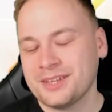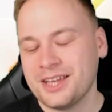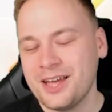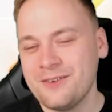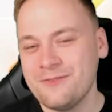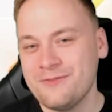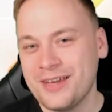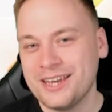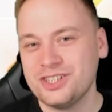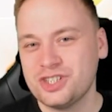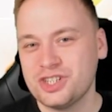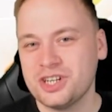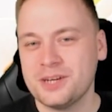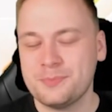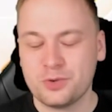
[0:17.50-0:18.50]

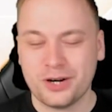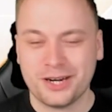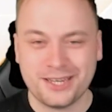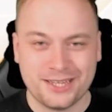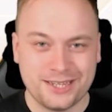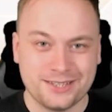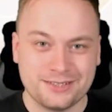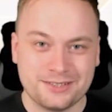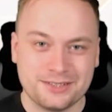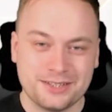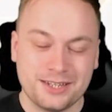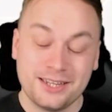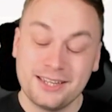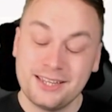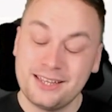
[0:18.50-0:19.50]
Adventure Prank Kids.
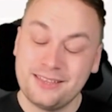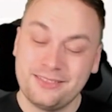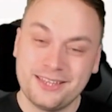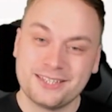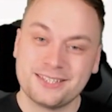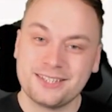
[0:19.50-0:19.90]
This